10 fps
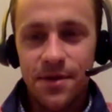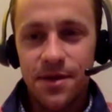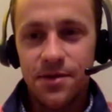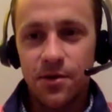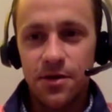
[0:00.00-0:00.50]

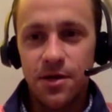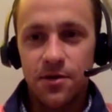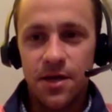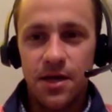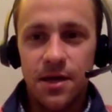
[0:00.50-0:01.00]
don't, you
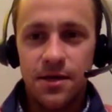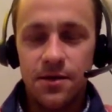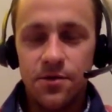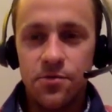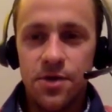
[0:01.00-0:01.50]
know,
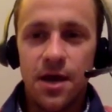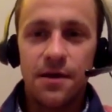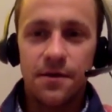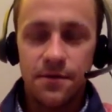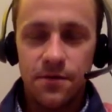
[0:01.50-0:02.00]
you
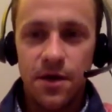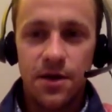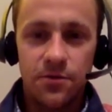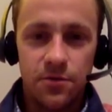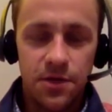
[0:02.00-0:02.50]
gotta, you
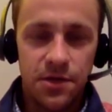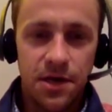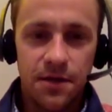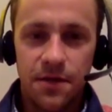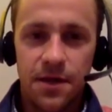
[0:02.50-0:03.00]
gotta do these
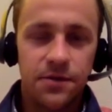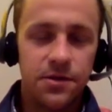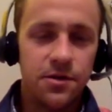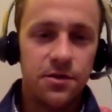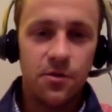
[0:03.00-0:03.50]
kind of things.
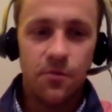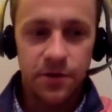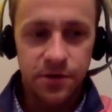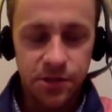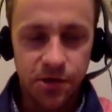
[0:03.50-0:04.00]
You know, you don't
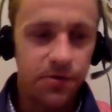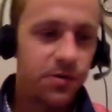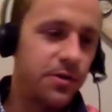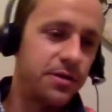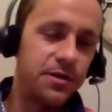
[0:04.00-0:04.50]
want to start
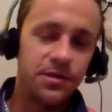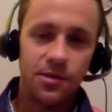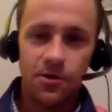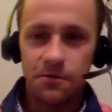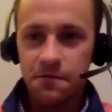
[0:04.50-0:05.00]
doing these
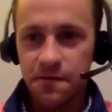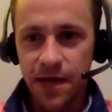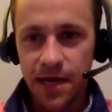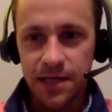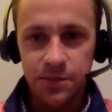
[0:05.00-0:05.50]
longer
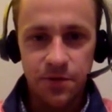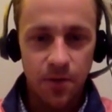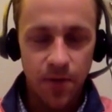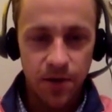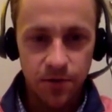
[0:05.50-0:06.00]
fasts
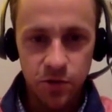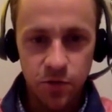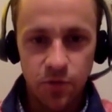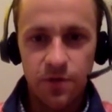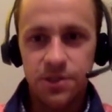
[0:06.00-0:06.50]
without medical
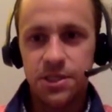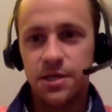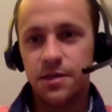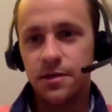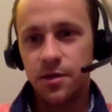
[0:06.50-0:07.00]

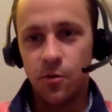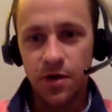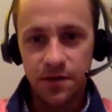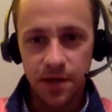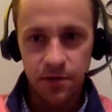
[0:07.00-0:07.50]
supervision. You don't
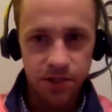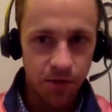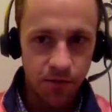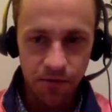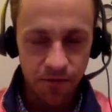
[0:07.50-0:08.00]
want to take
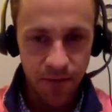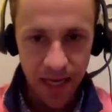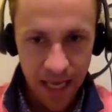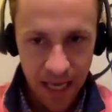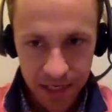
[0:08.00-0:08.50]
yourself off of
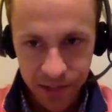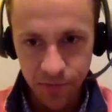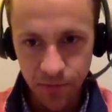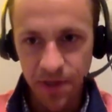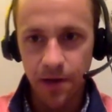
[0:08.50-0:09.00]

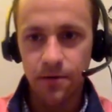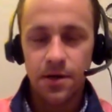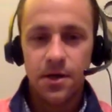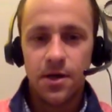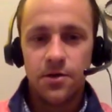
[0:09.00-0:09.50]
medication without
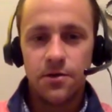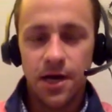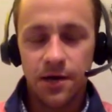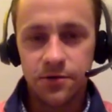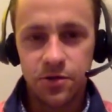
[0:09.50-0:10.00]
your
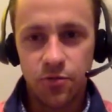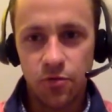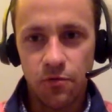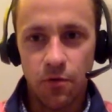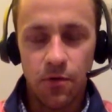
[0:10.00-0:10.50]
doctor's
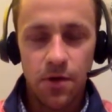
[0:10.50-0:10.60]
approval.